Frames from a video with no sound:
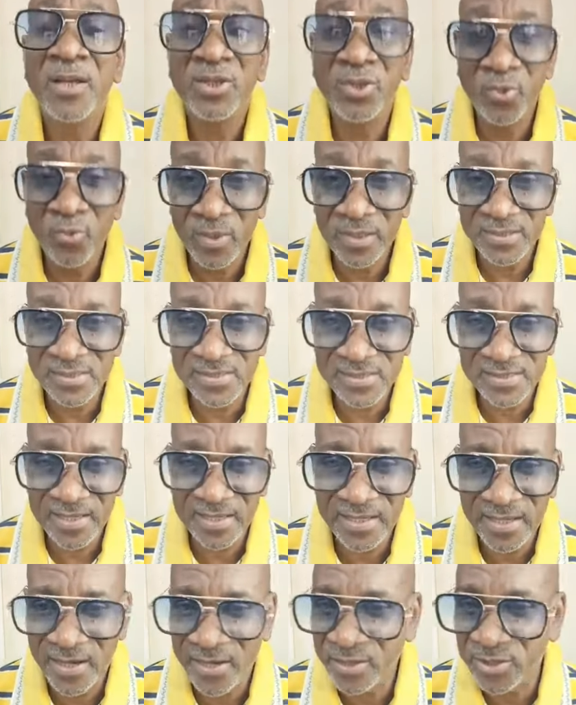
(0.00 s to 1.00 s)
You will still
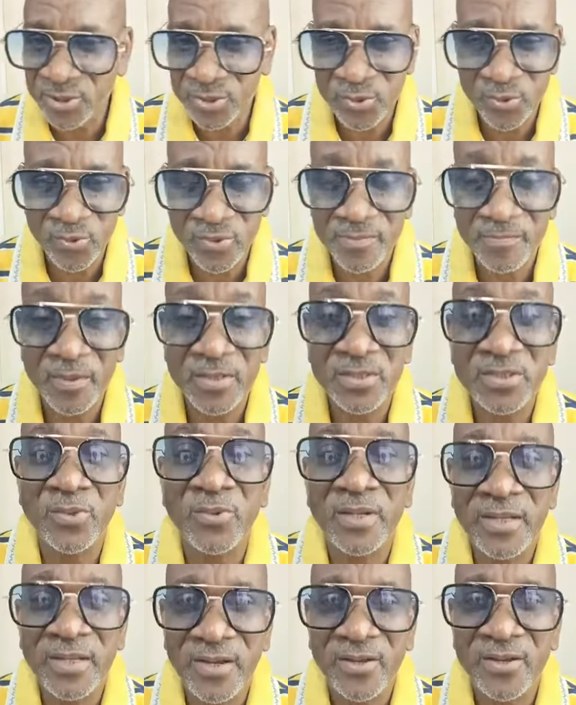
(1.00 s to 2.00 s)
hear truth, but you
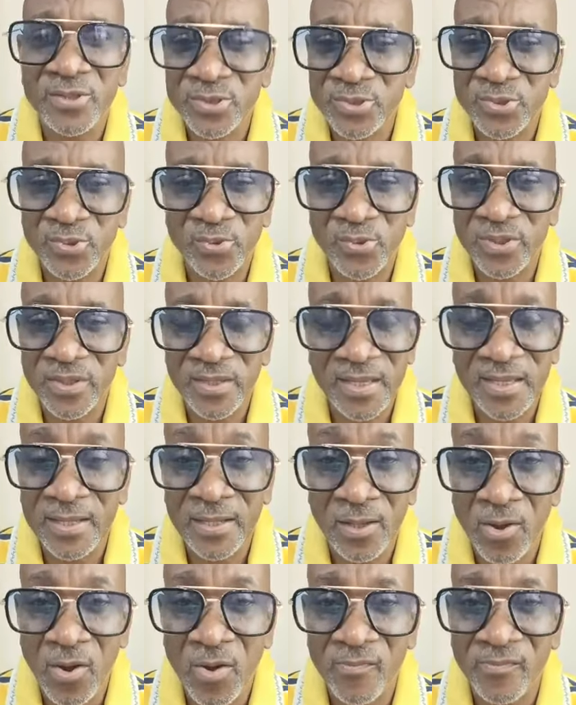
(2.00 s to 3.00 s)
will hear truth
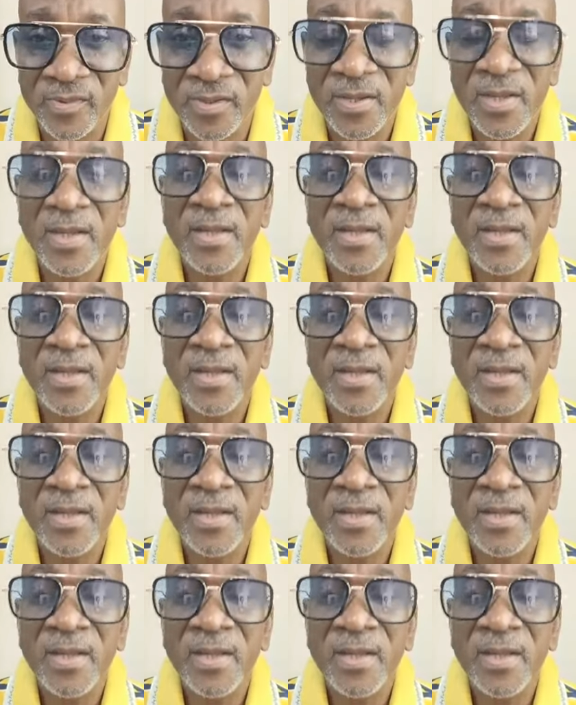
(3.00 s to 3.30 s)
in love.